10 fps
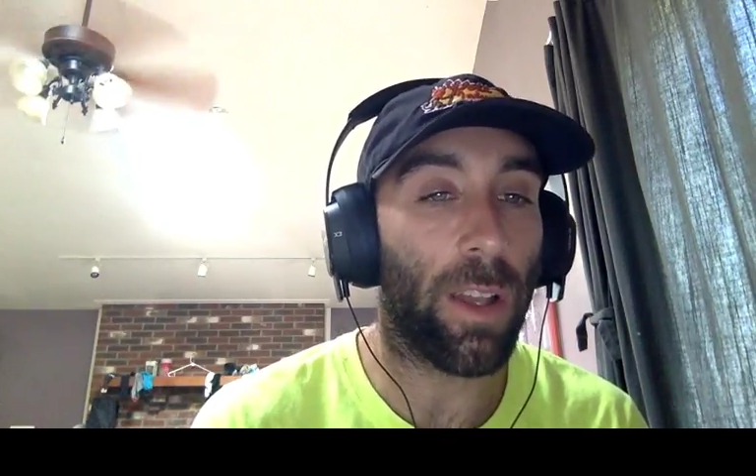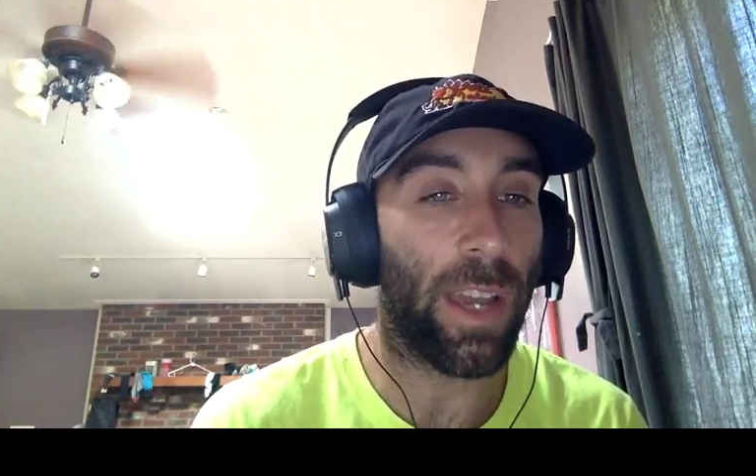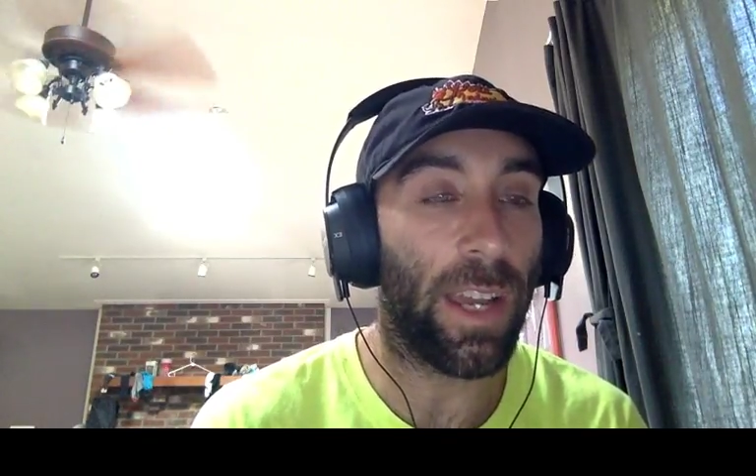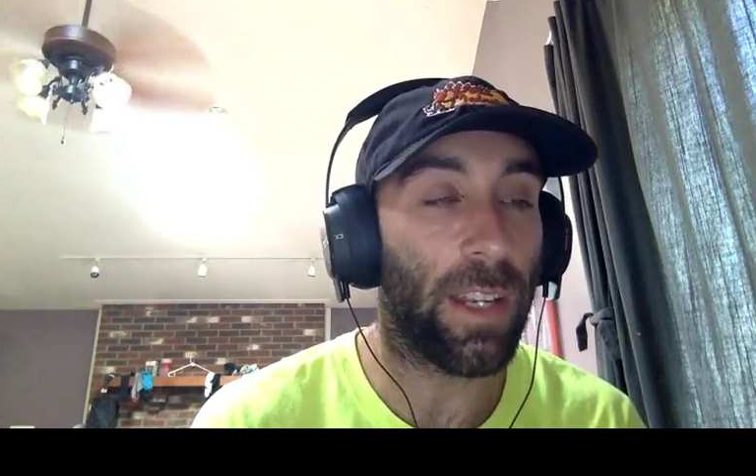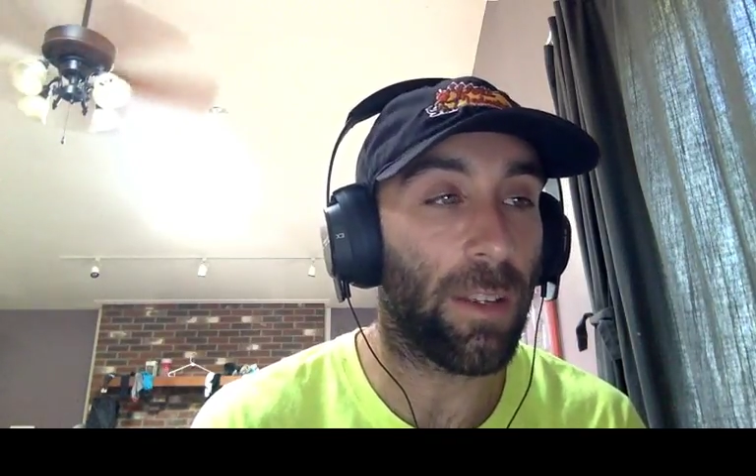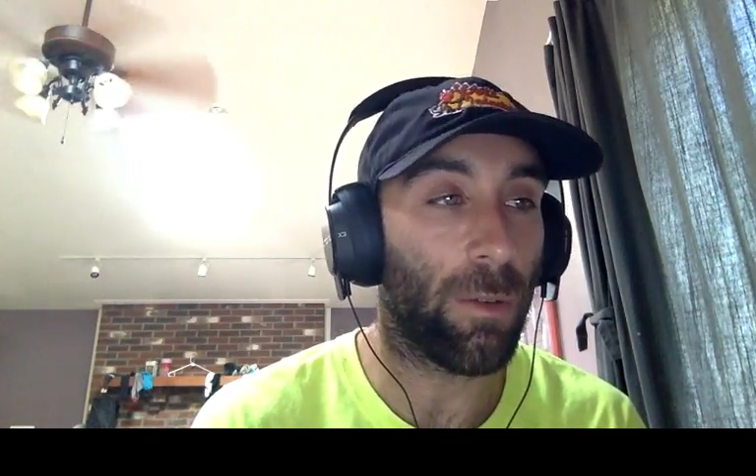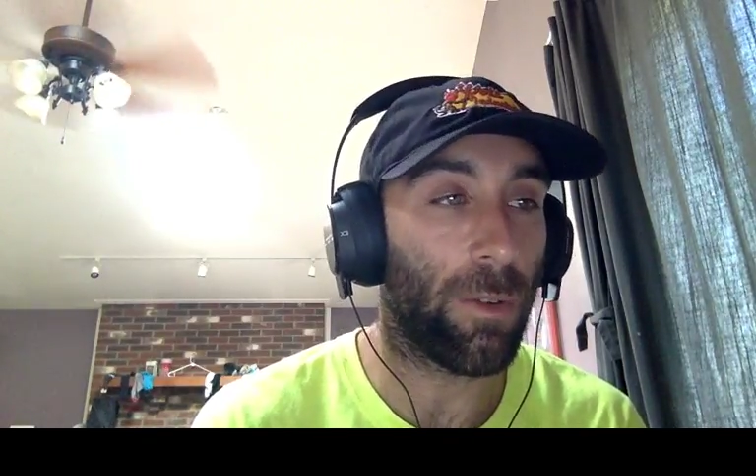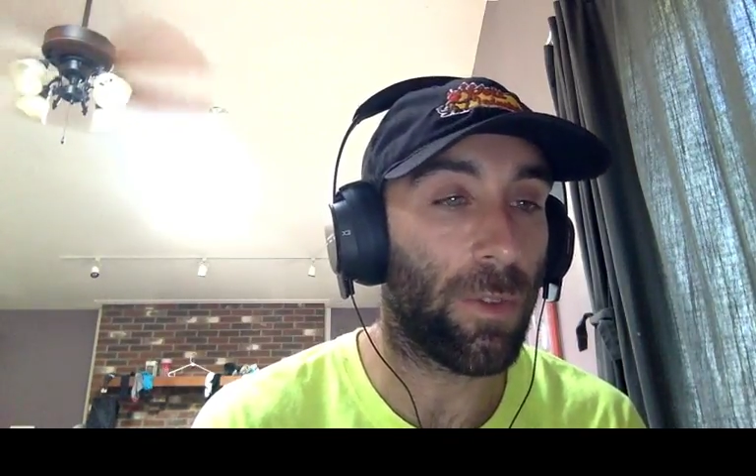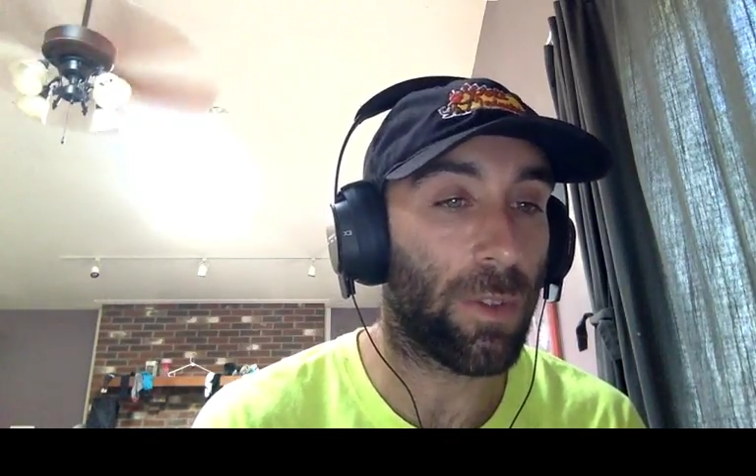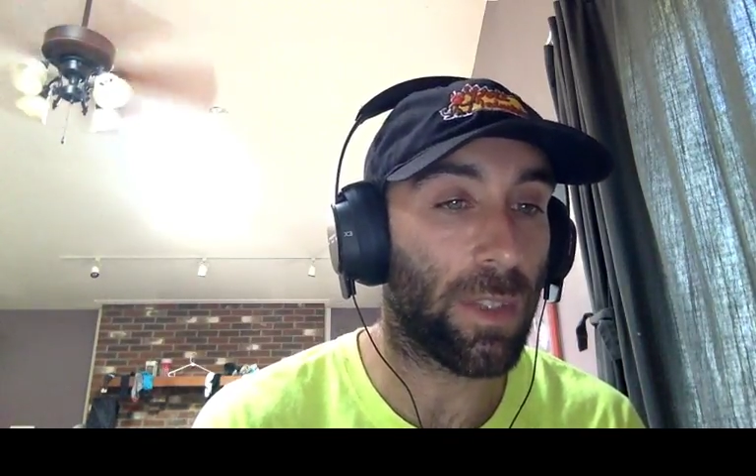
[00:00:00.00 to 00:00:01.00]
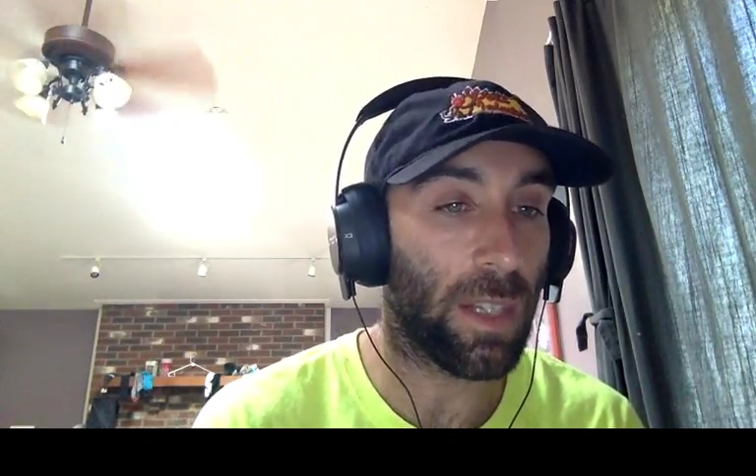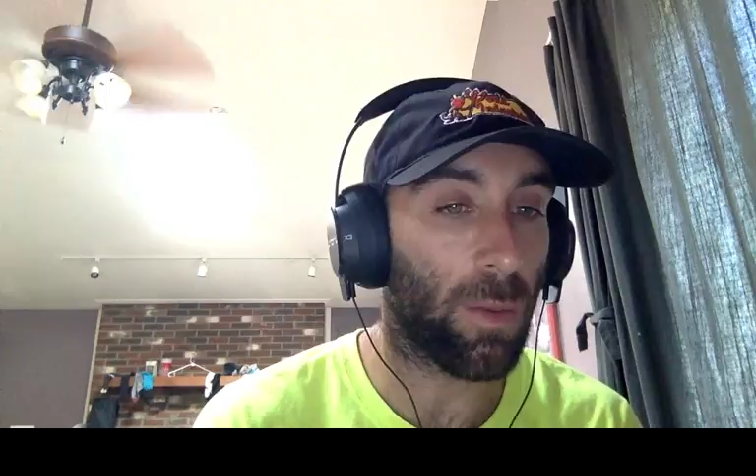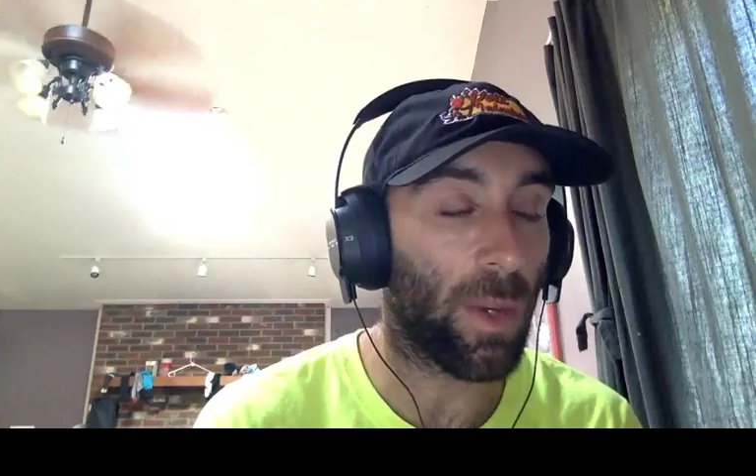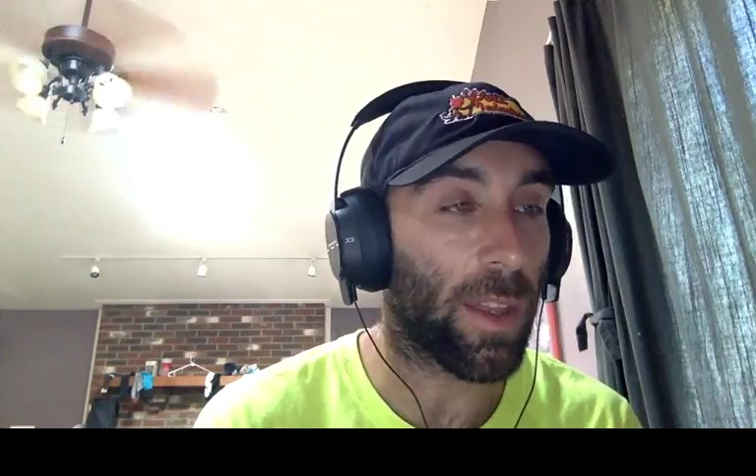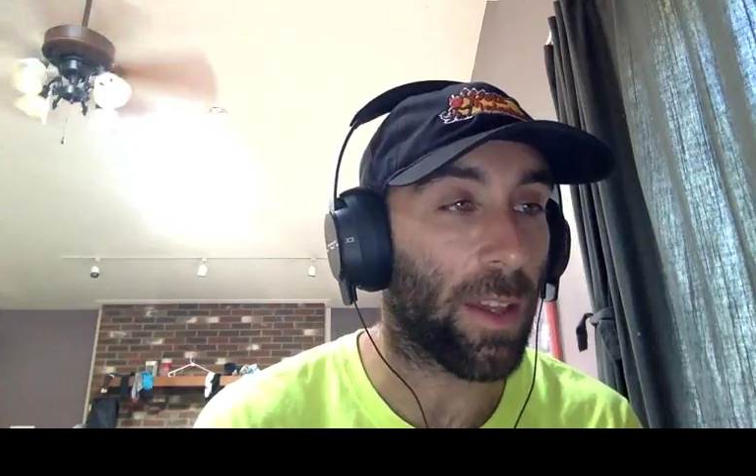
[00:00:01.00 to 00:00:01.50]
ahead of you if you stick
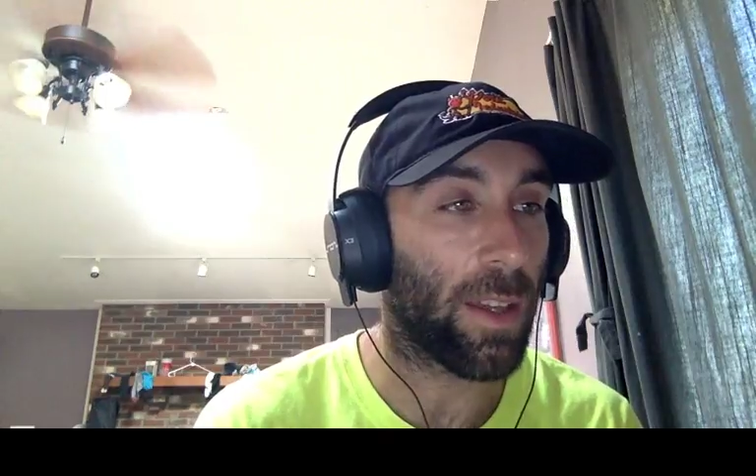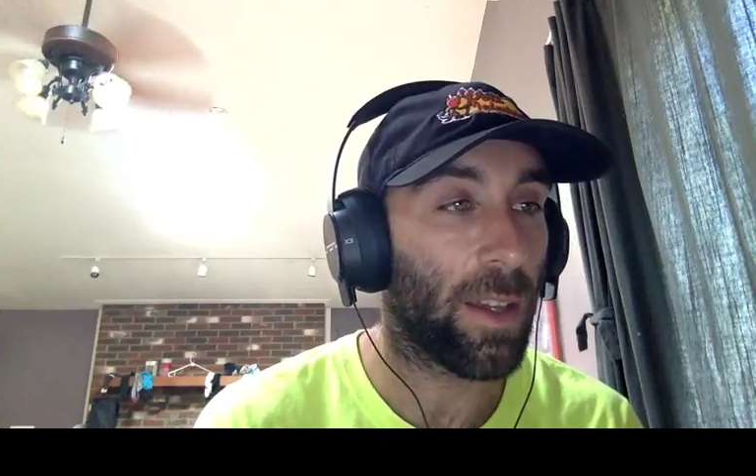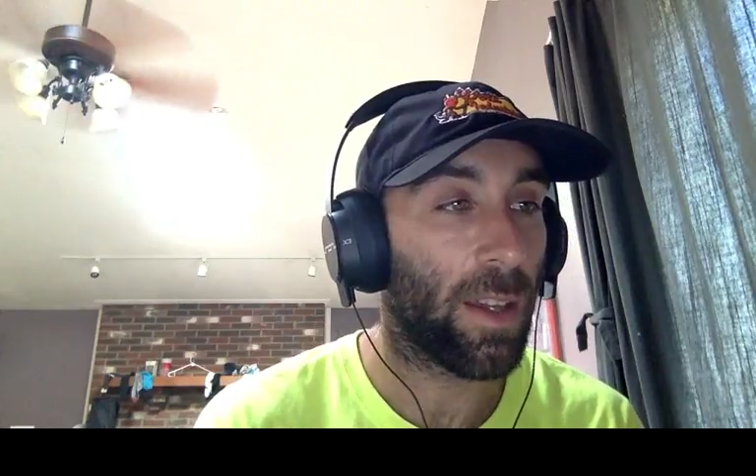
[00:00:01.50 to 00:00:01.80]
with it.